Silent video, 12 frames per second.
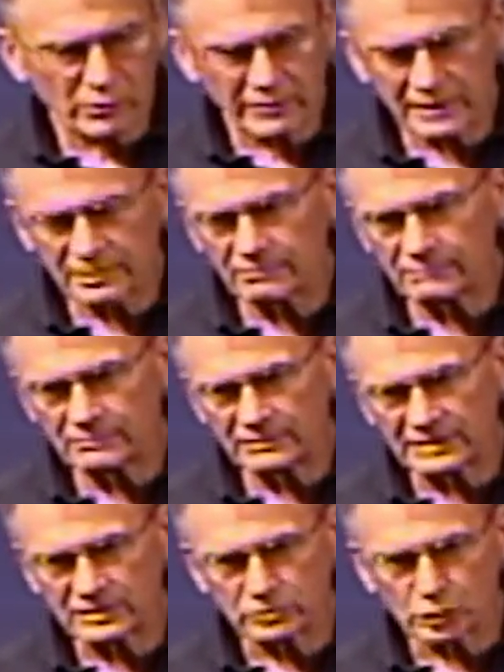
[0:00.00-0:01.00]
that, that
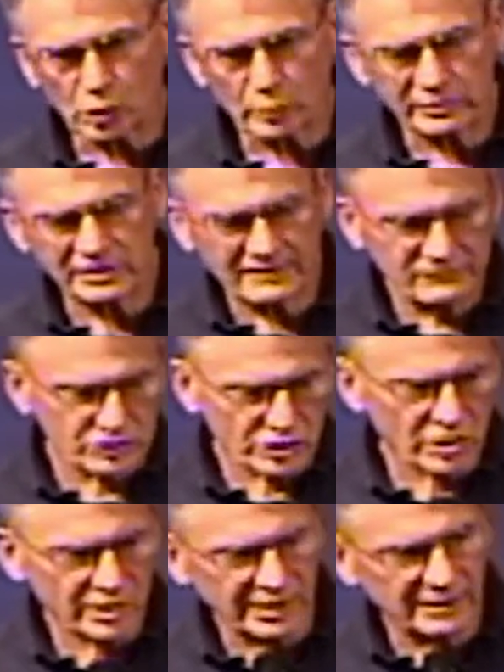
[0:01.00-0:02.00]
the Lord would give
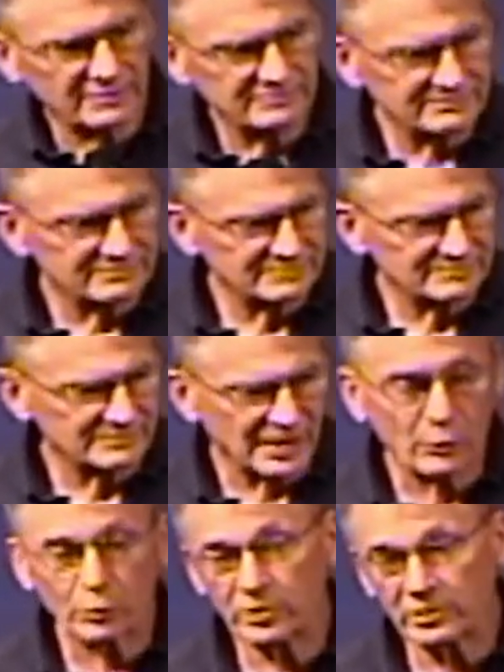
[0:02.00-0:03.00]
Jerry that
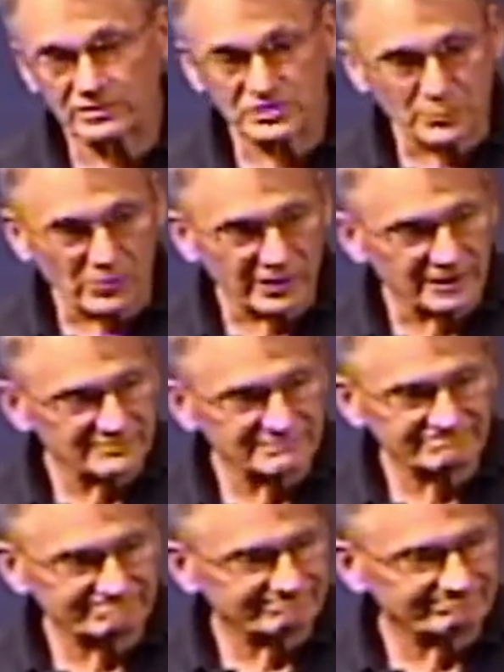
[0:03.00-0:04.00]
word this morning.
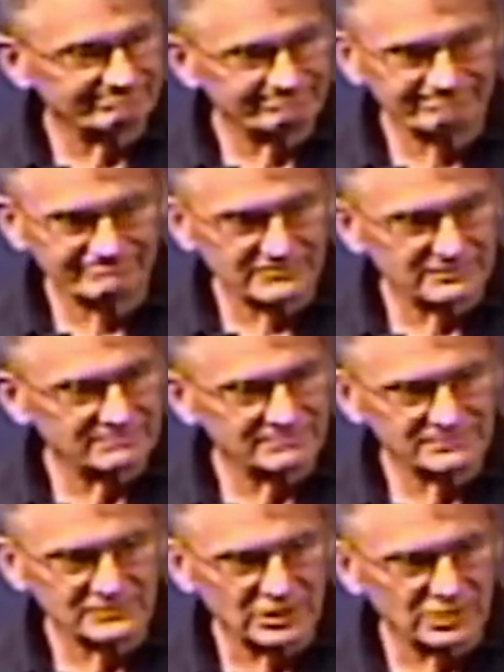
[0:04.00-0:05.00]

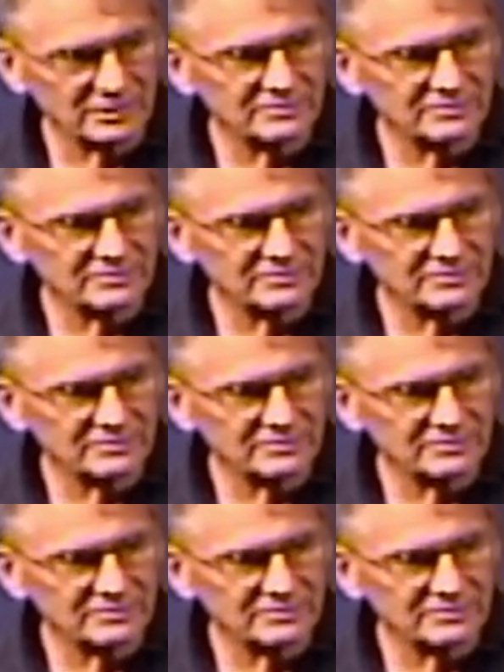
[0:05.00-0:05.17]
You know,